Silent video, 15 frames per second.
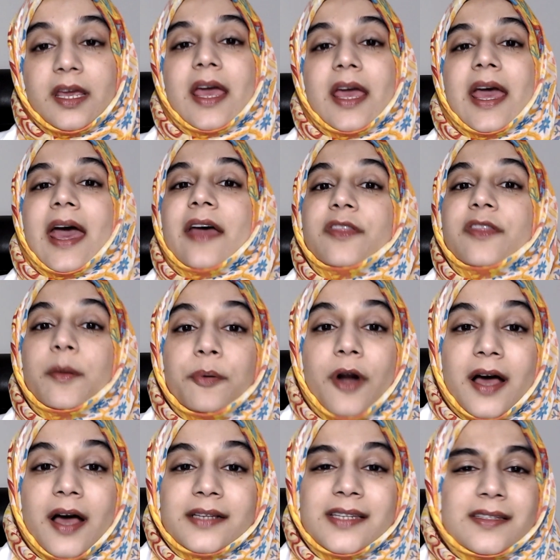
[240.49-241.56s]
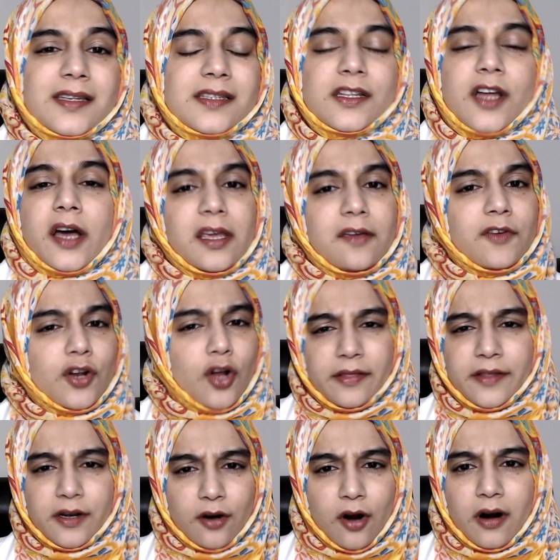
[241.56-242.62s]
and the process is not even all that
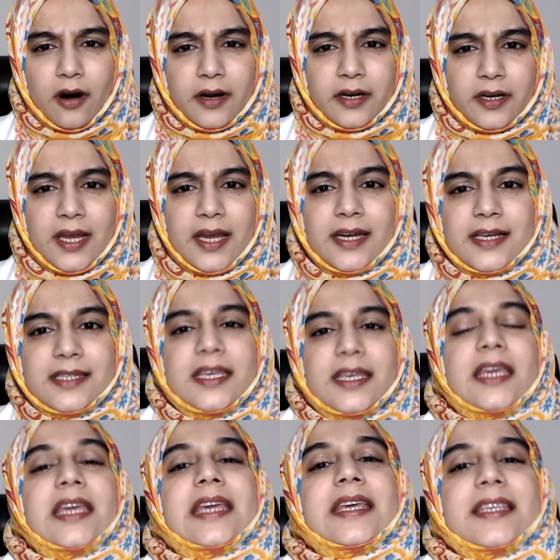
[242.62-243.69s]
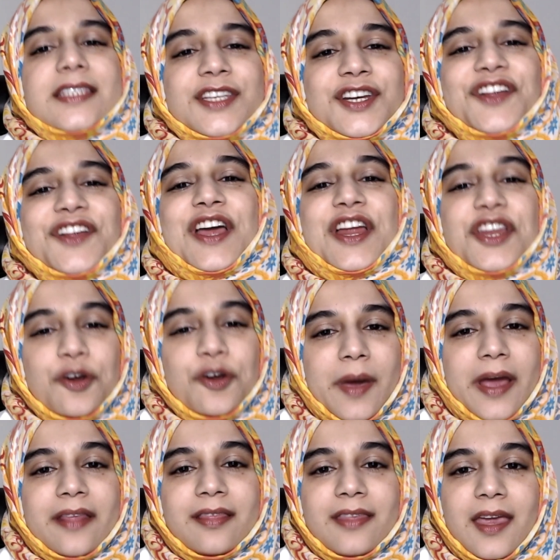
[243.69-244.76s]
hard. It is easier than you
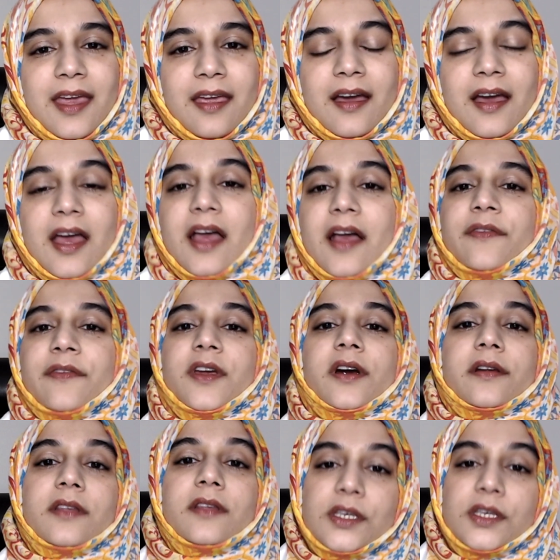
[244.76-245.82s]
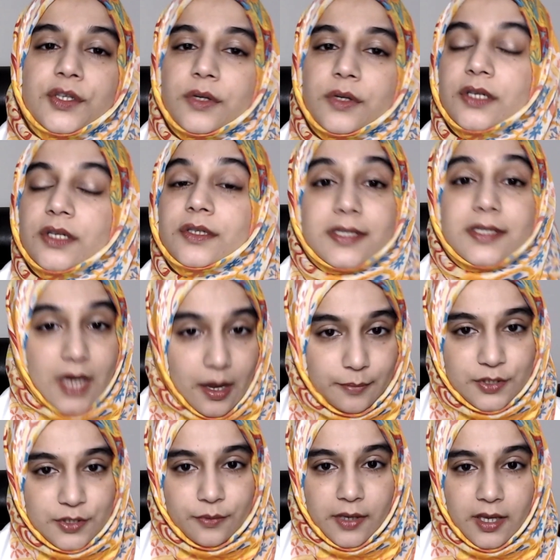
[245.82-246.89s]
might think. There are things you need to stop
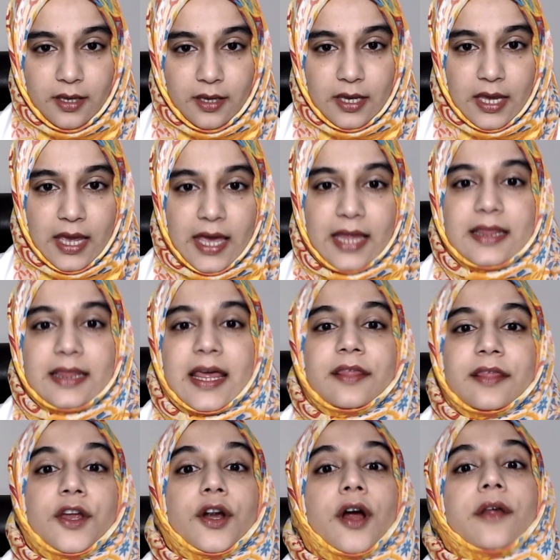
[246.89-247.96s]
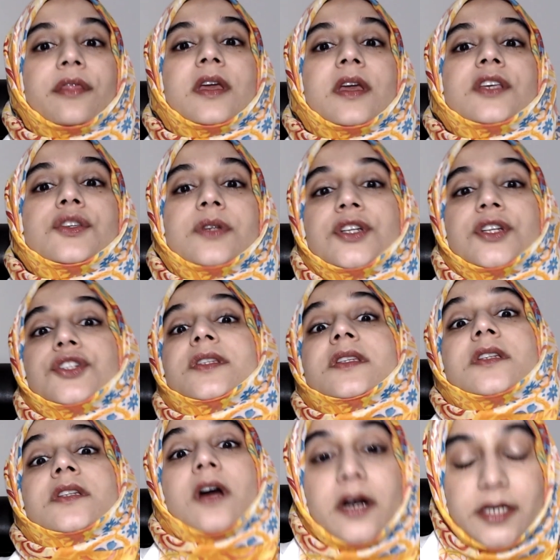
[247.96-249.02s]
doing, and then there are things you need to
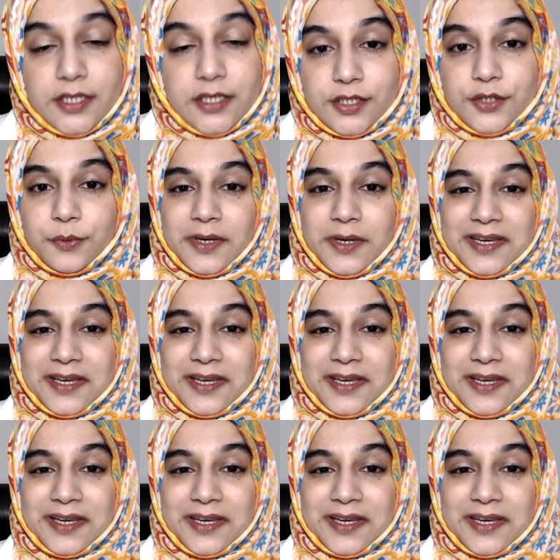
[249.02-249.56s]
start doing.